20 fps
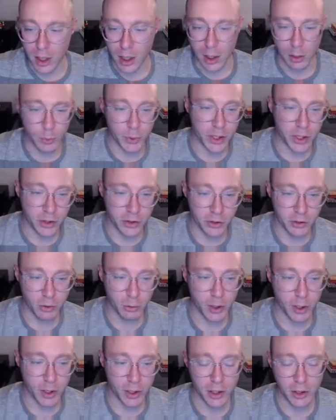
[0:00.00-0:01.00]
We can just
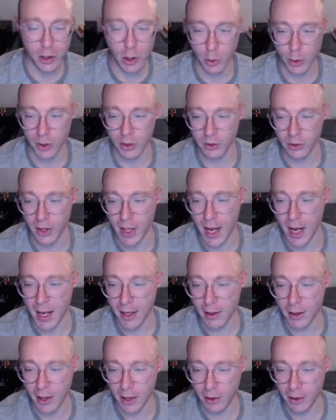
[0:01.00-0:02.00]
quickly notice
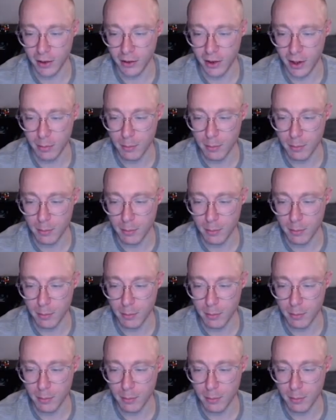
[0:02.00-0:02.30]
that there is a